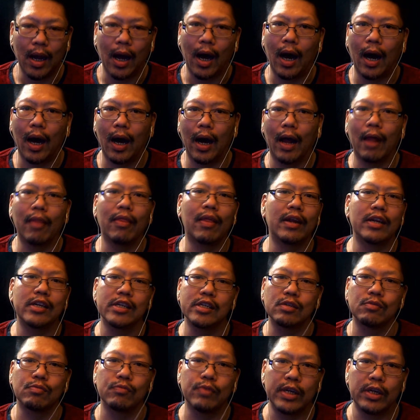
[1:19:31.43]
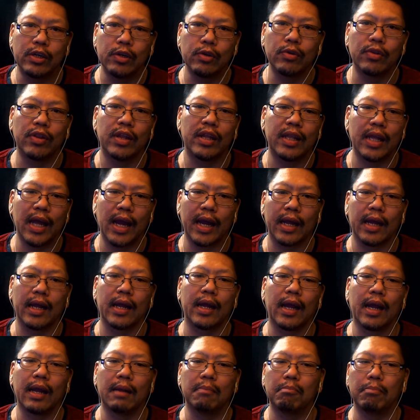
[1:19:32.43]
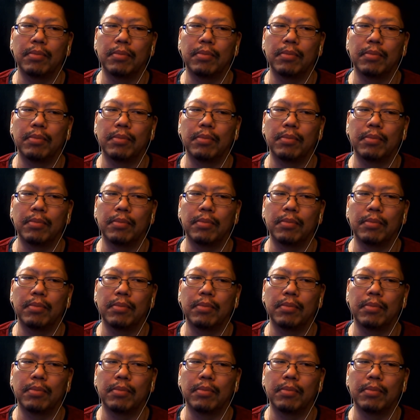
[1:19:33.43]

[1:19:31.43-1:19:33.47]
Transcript: and then just redo the tank again.